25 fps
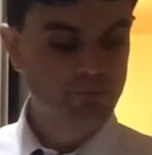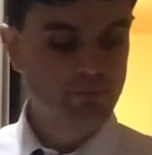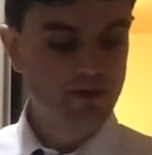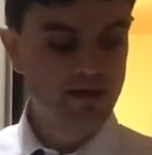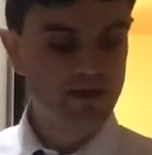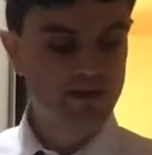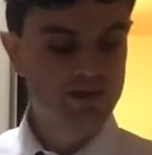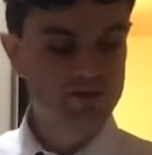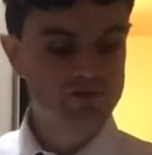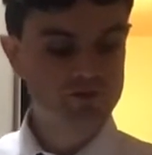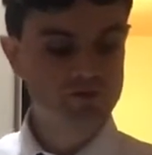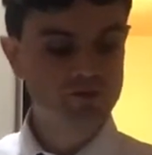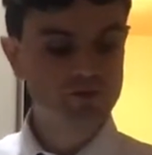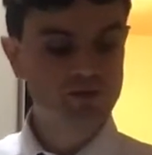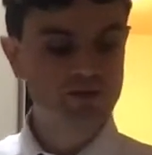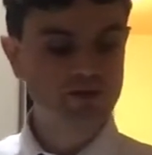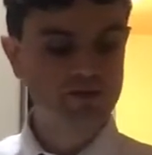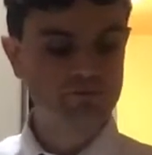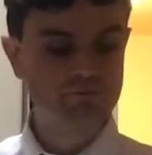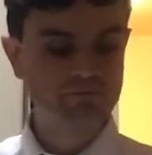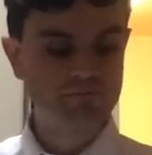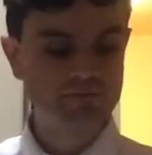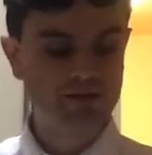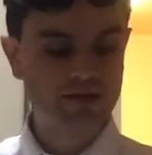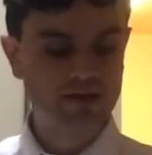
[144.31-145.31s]
Mark
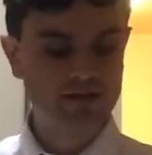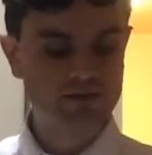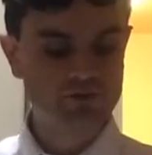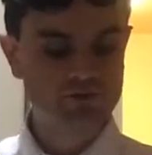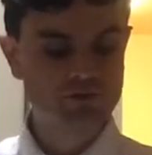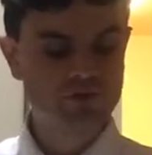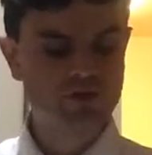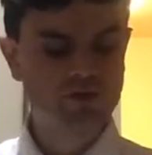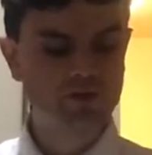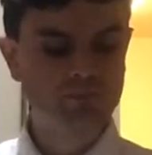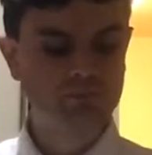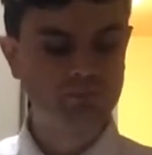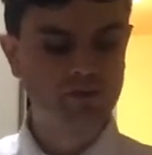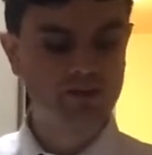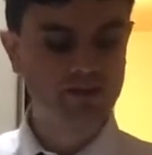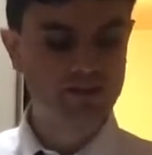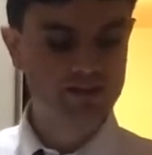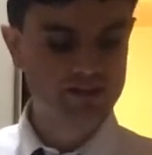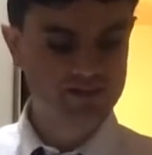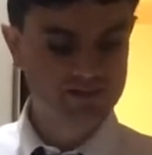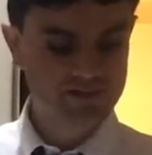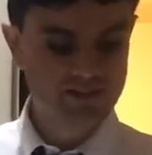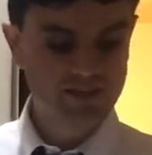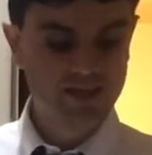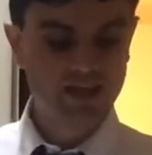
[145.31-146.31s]

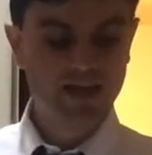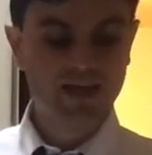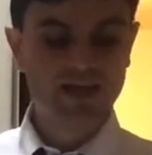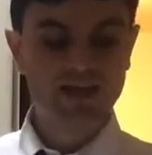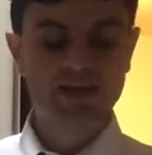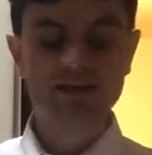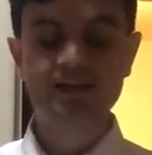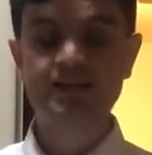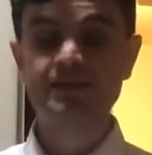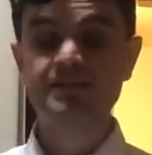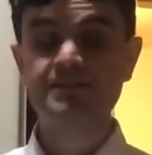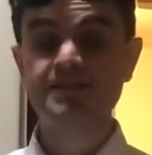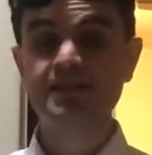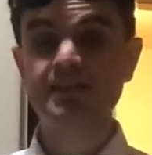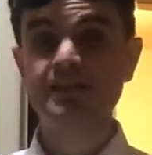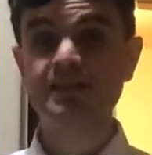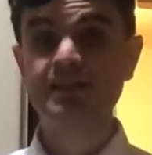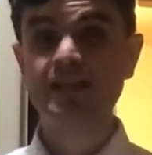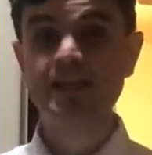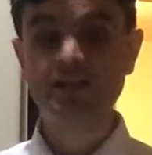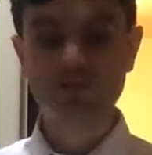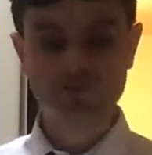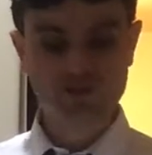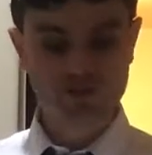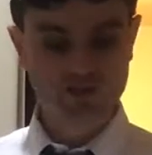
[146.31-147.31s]
Zuckerberg's
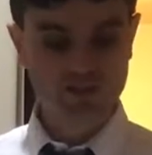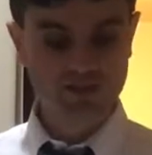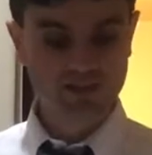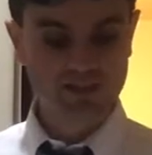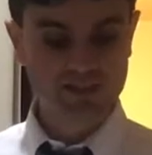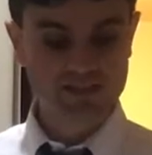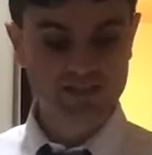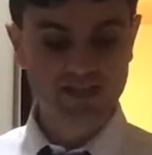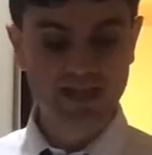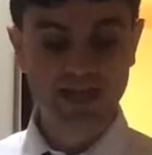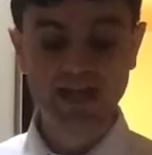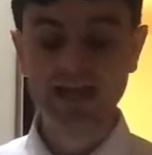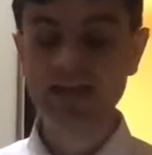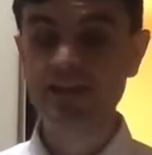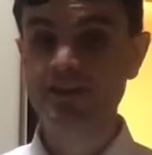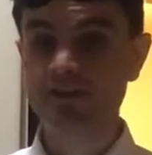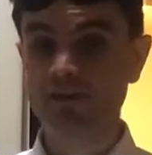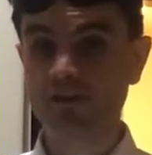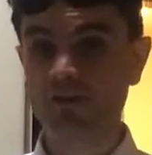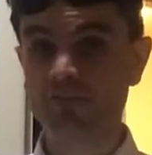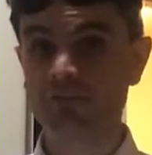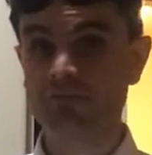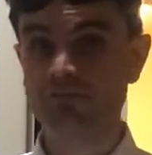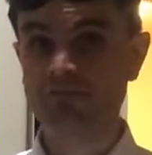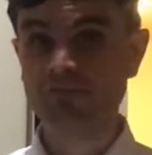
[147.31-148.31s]
resignation as head
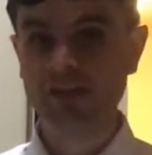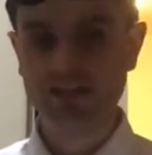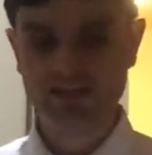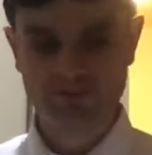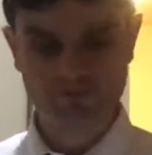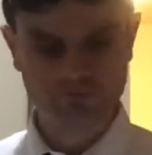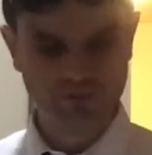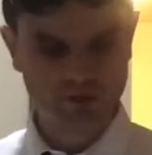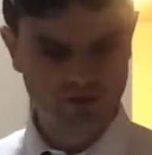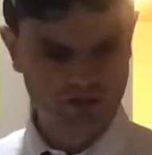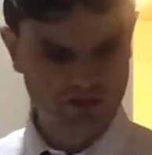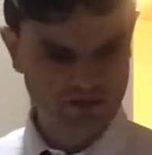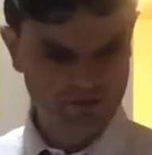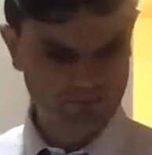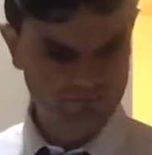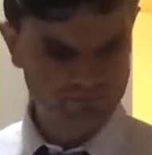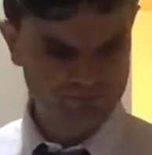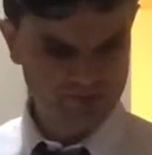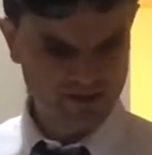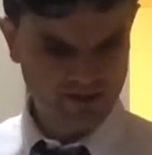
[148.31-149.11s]
of Facebook.